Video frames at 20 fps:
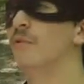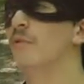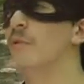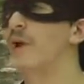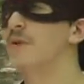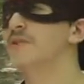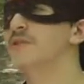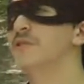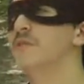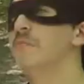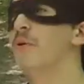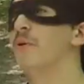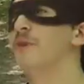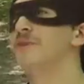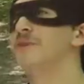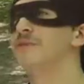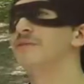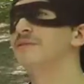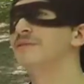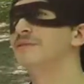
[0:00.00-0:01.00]
Where is the
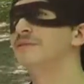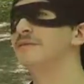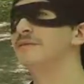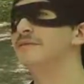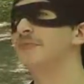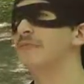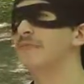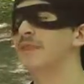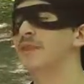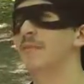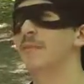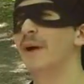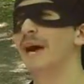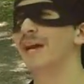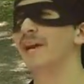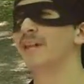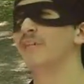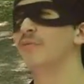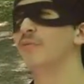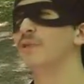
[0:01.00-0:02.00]
poison? The
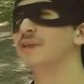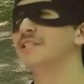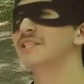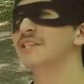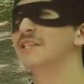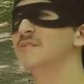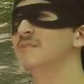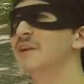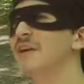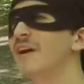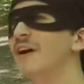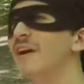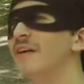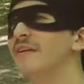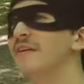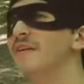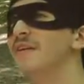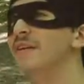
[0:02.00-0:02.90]
battle of wits has begun.